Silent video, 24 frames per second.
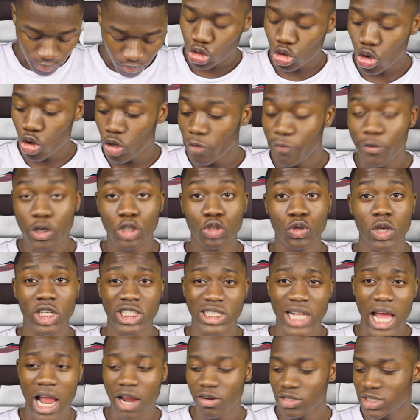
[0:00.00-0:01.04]
So the first
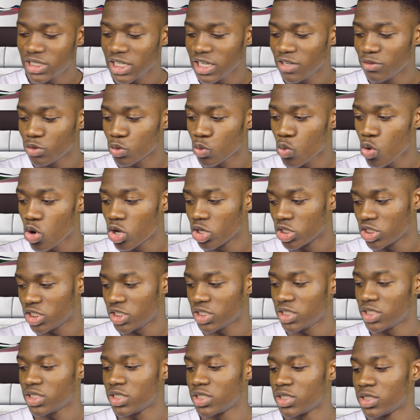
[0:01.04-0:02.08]
question I received
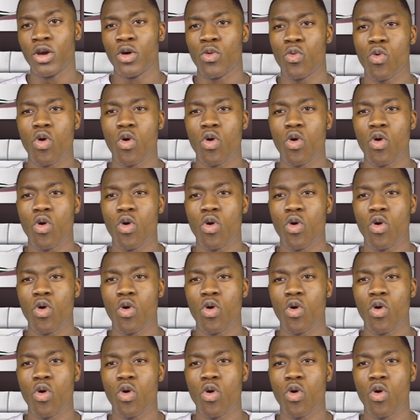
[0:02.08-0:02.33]
was,